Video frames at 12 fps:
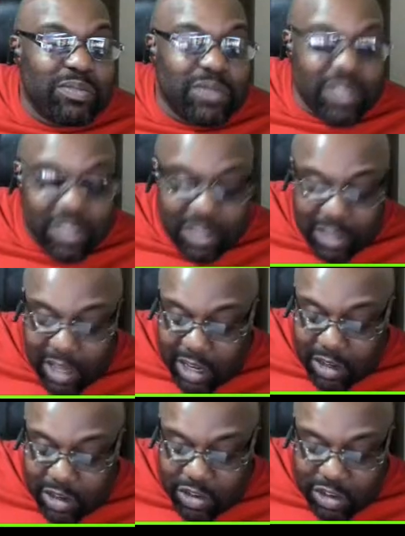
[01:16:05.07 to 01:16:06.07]
these
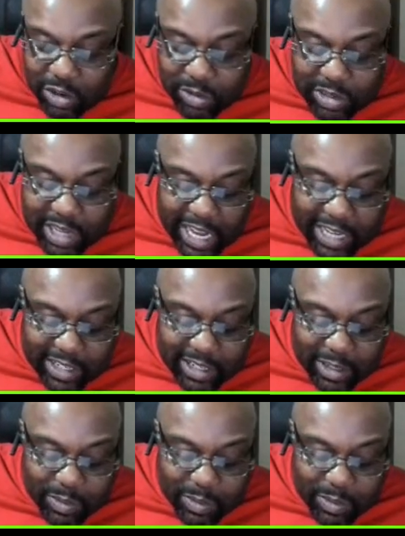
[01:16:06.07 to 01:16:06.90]
drone taxis.